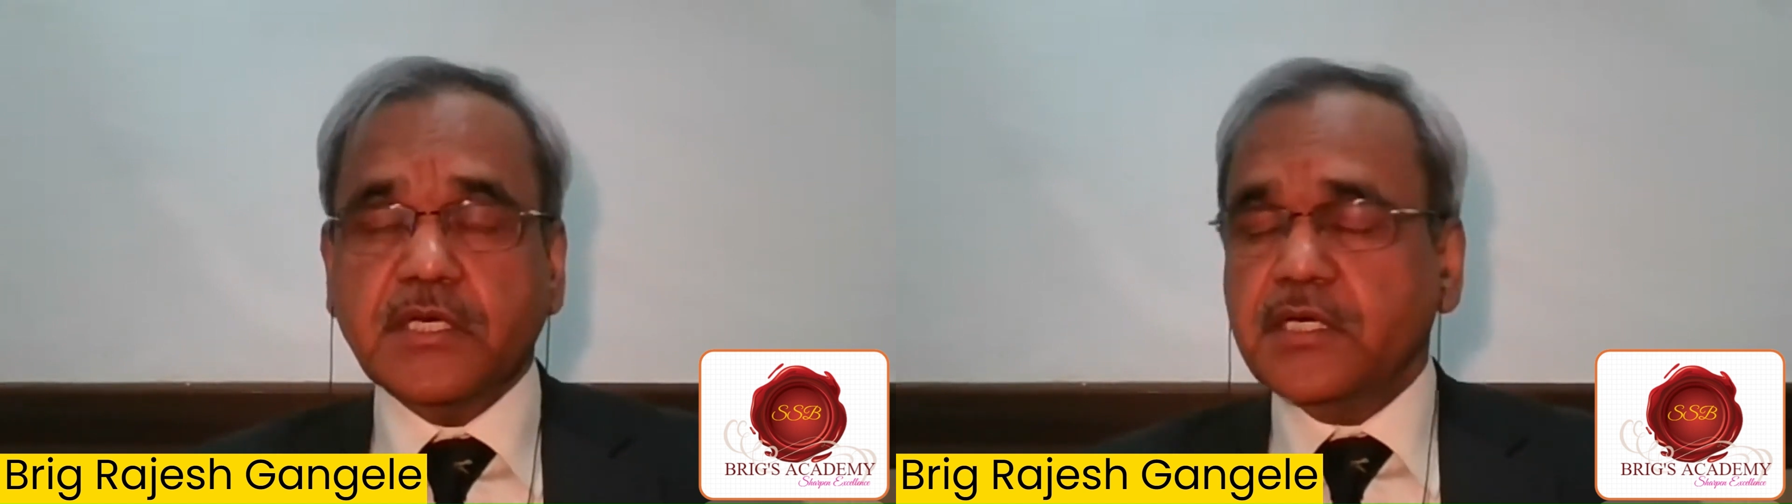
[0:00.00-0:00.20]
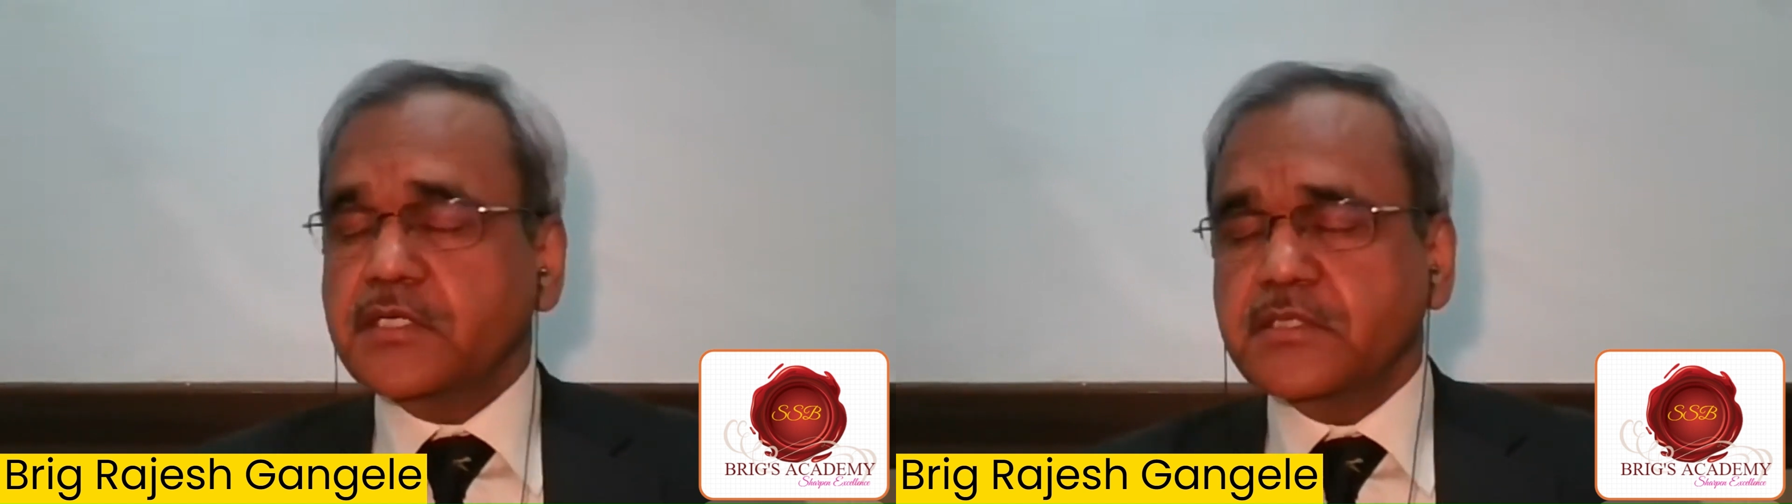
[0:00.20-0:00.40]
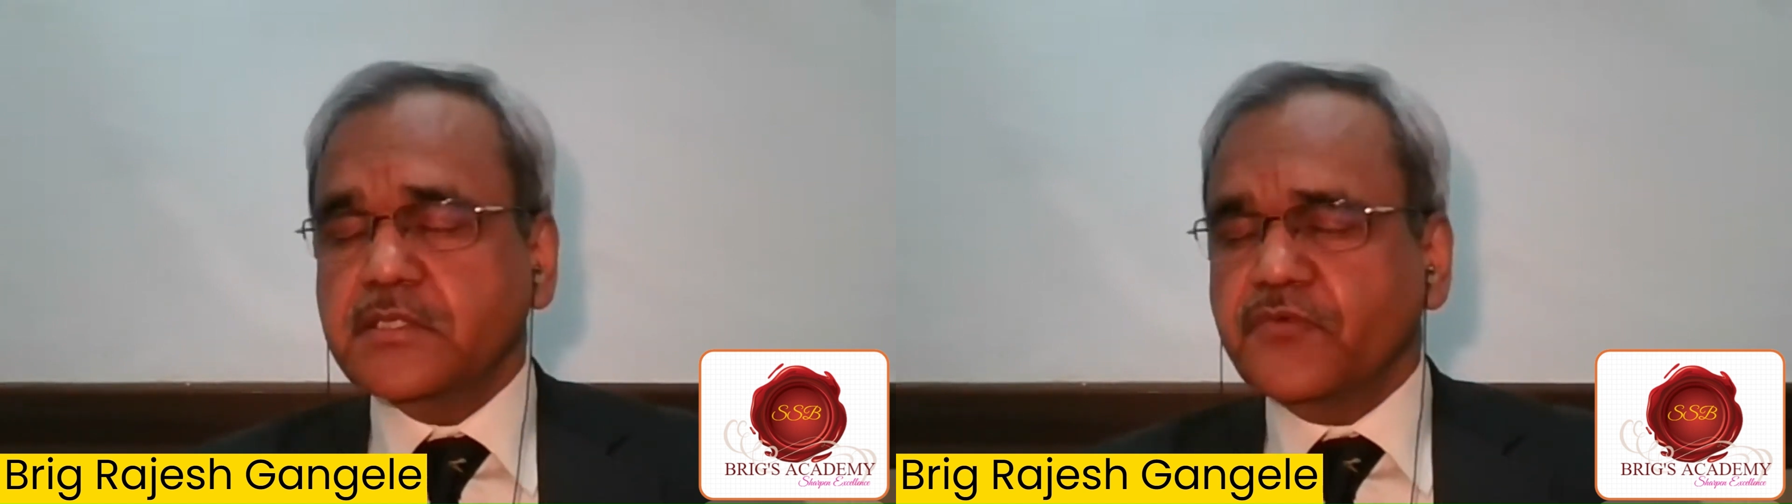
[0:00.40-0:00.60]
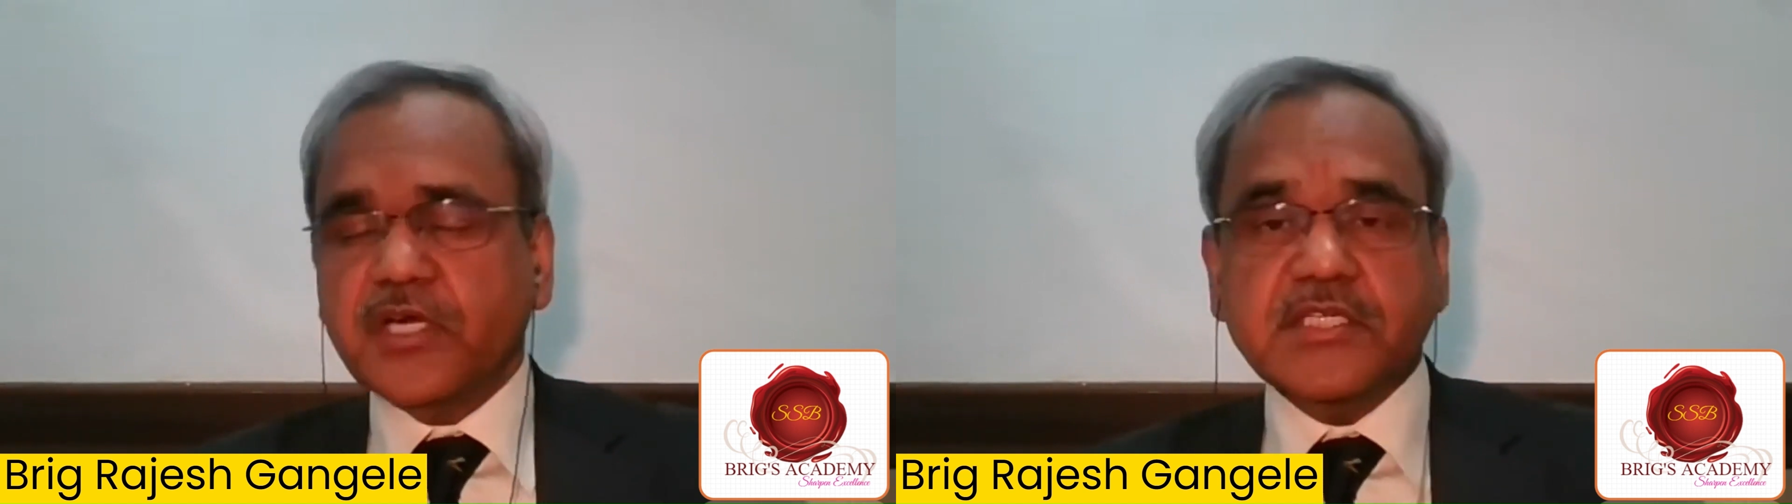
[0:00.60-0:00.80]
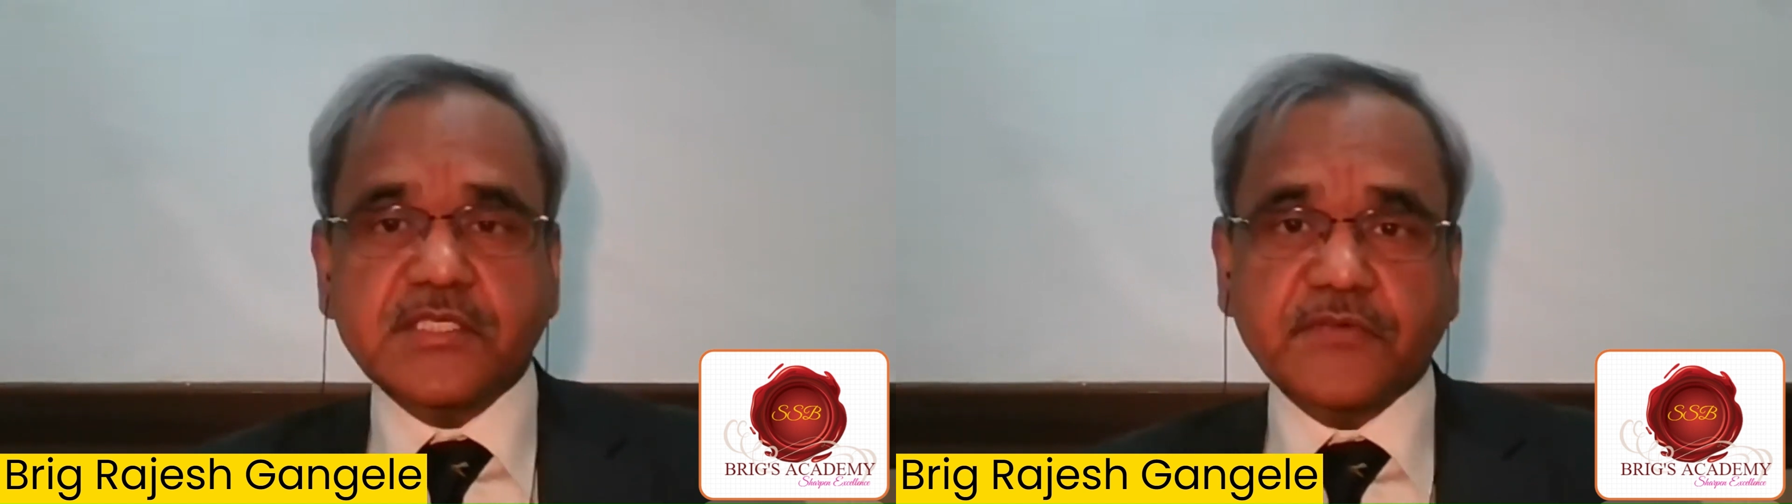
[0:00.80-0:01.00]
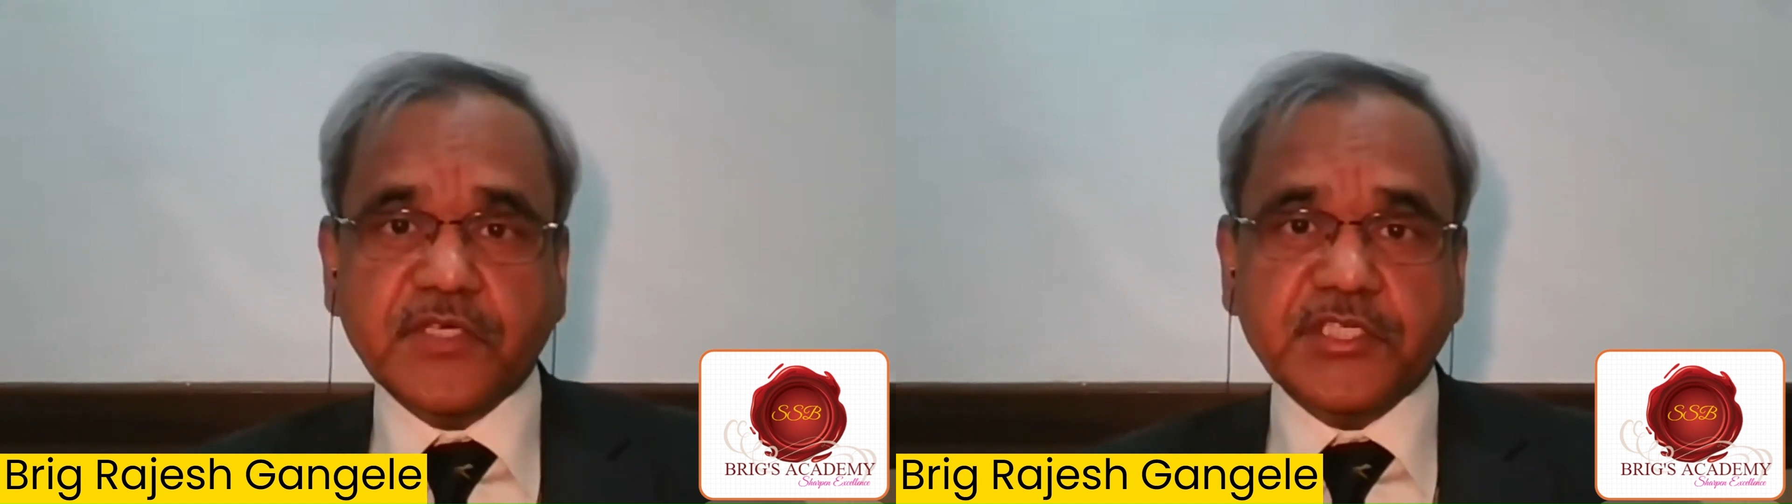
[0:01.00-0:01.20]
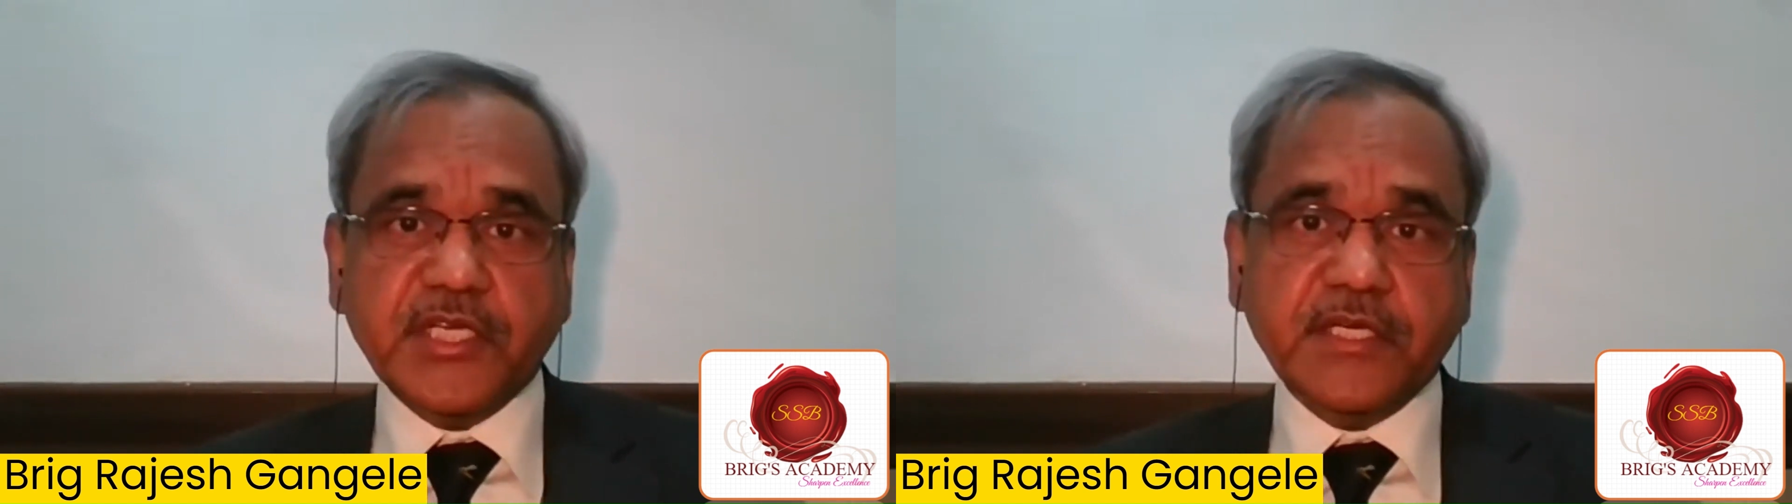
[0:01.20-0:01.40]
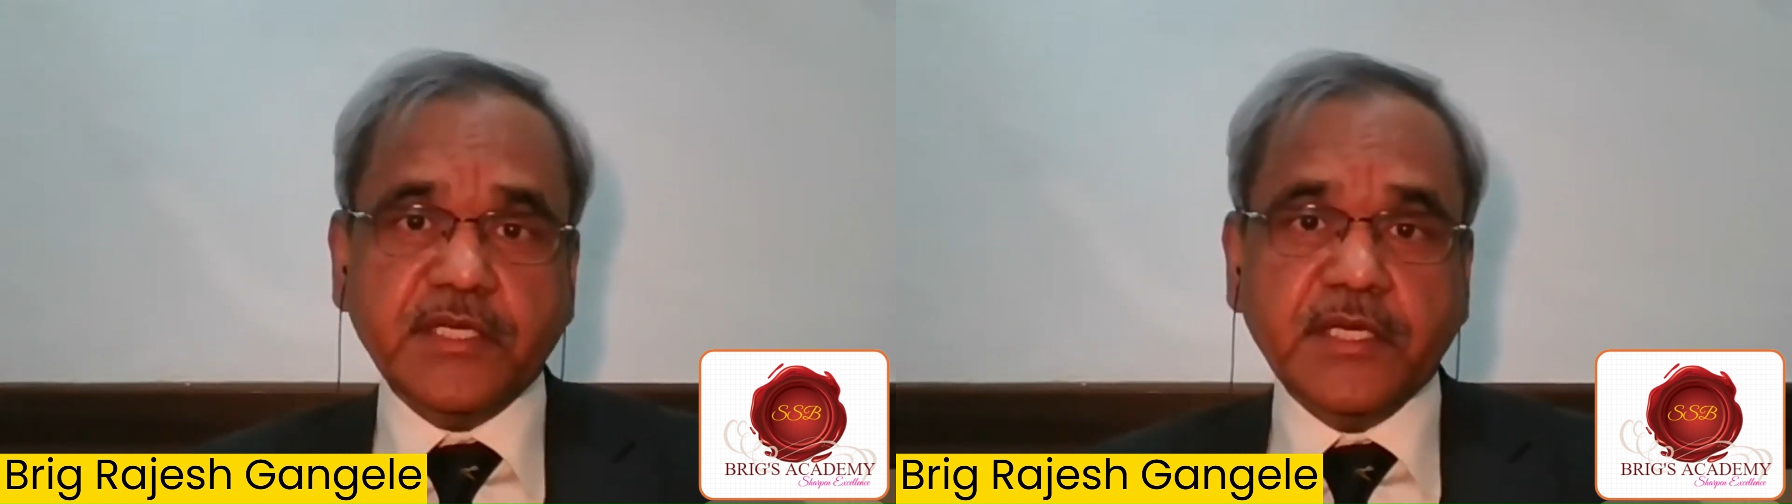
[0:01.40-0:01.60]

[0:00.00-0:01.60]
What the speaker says: the words which he